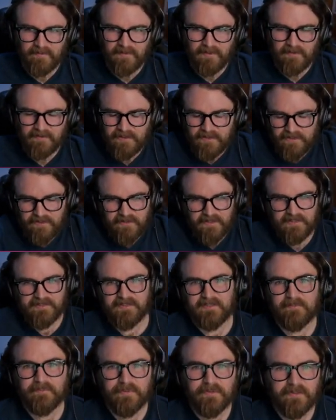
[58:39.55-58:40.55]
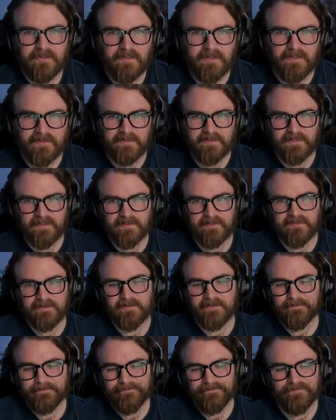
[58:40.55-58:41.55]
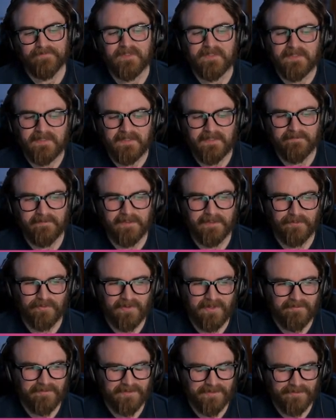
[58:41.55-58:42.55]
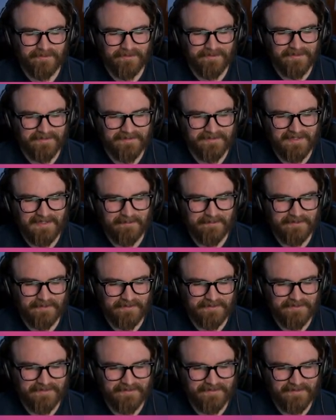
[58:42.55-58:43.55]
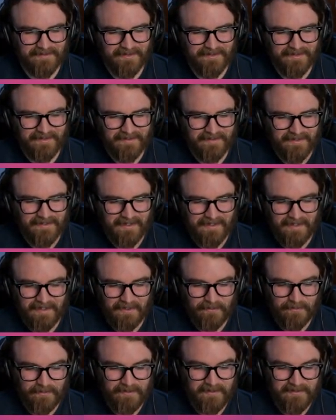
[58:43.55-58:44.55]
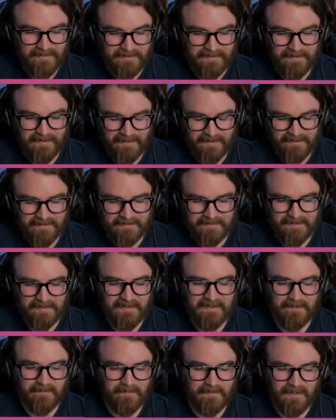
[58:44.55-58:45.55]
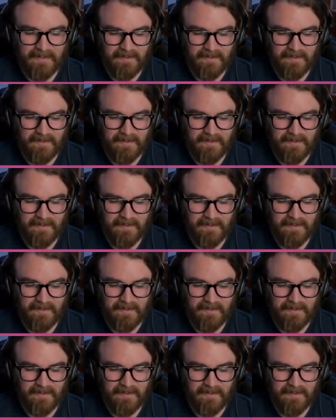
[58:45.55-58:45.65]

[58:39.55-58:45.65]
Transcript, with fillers: I'll get you guys input on like the giving revenue to this game. So it's a, I, I really did like this game.